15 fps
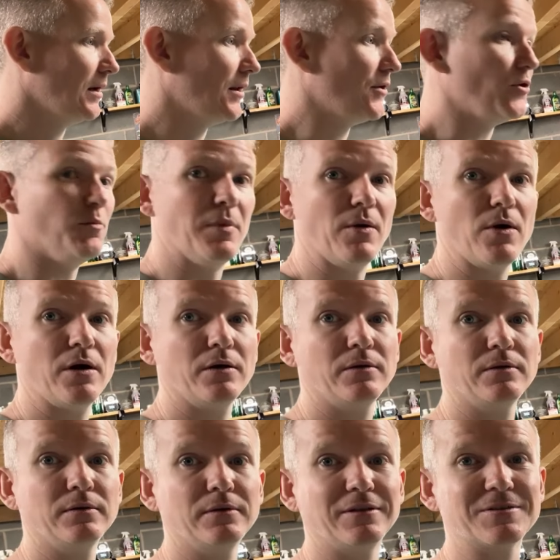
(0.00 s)
new mirror?
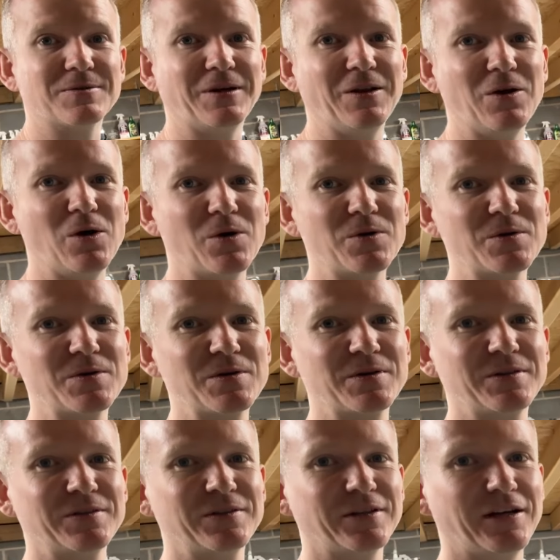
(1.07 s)
So I ordered,
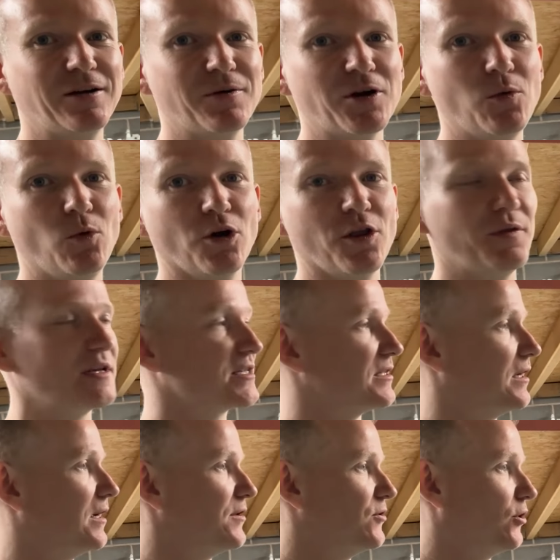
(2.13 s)
we got one on this
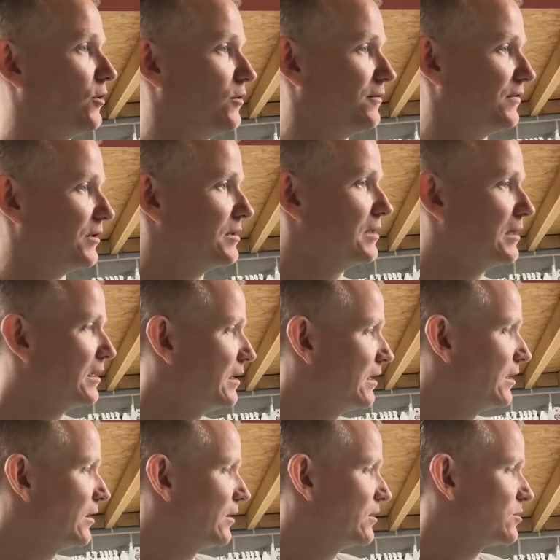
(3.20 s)
side, none on the other.
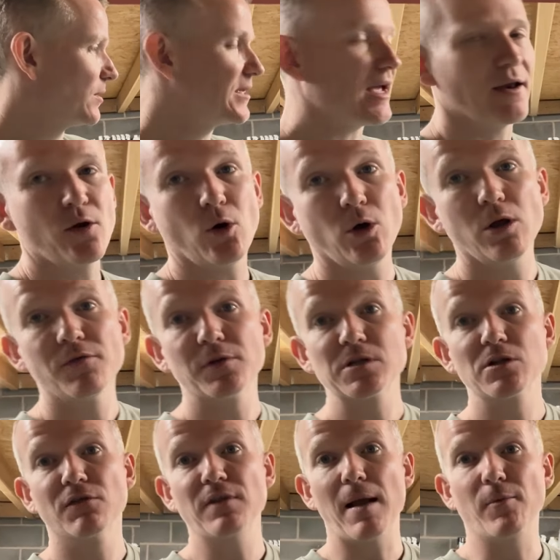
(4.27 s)
So again, all of the
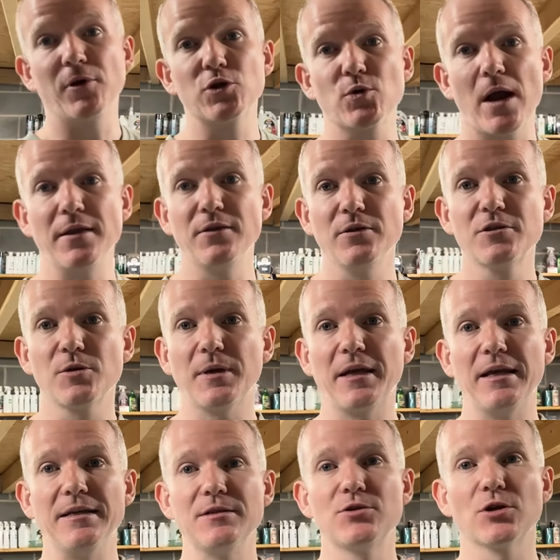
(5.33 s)
stuff that I'm going to try and do to
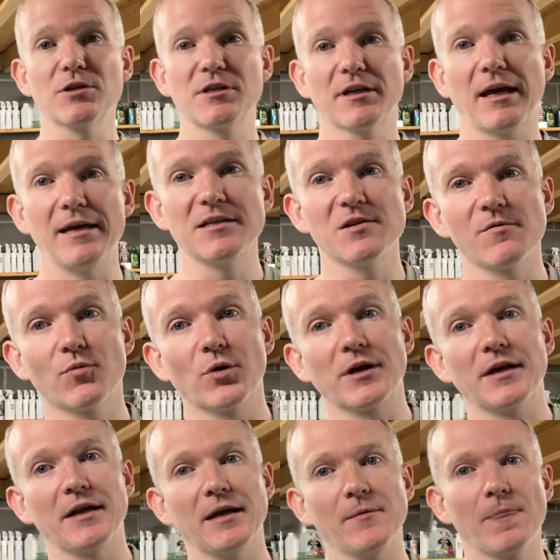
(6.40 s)
it is just a case of
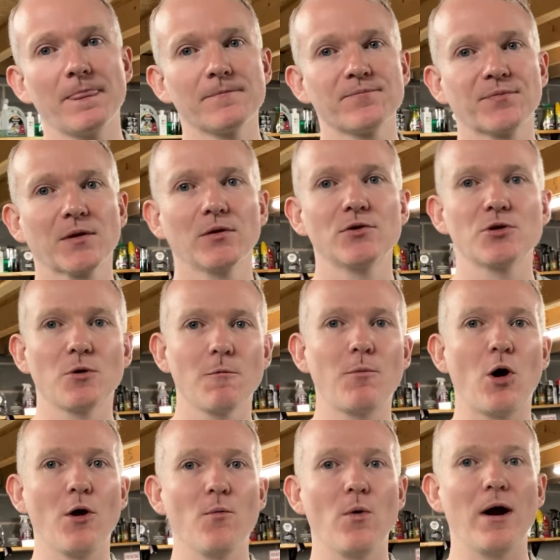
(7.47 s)
bringing it to a
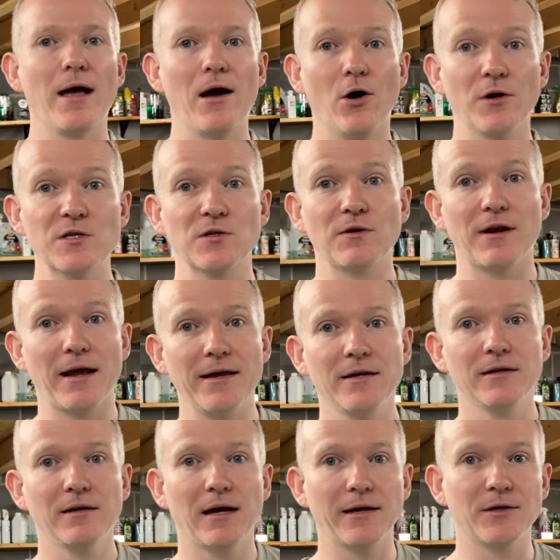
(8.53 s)
point where on a Sunday
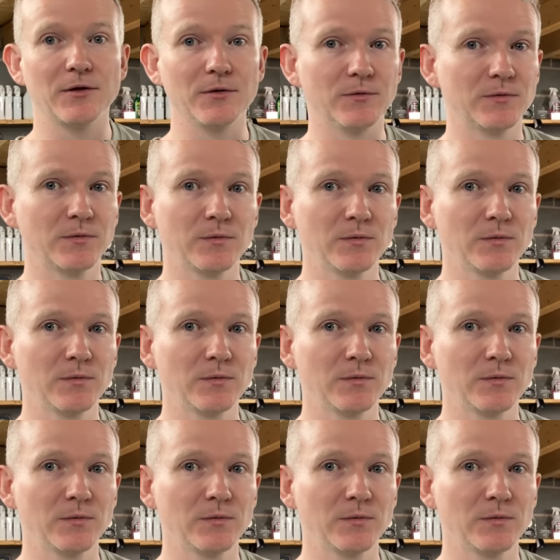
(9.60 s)
I can